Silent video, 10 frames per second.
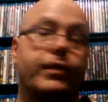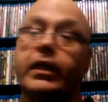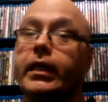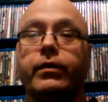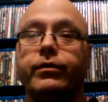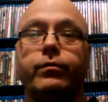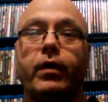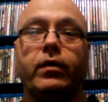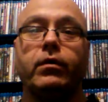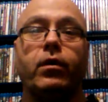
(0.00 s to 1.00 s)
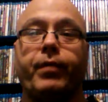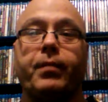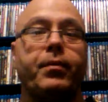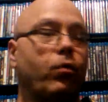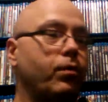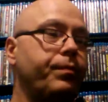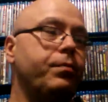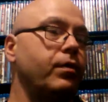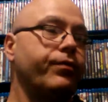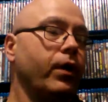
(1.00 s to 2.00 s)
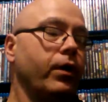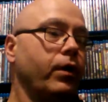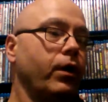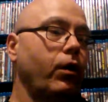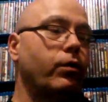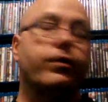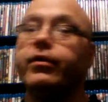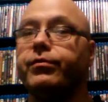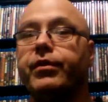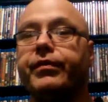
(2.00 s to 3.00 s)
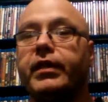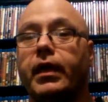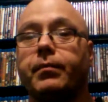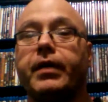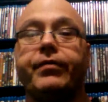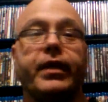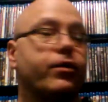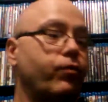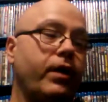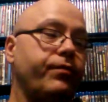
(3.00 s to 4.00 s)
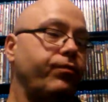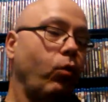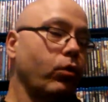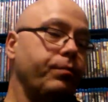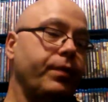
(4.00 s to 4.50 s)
Then again, too, I don't know. Maybe more people have heard of this movie than I'm giving it credit for.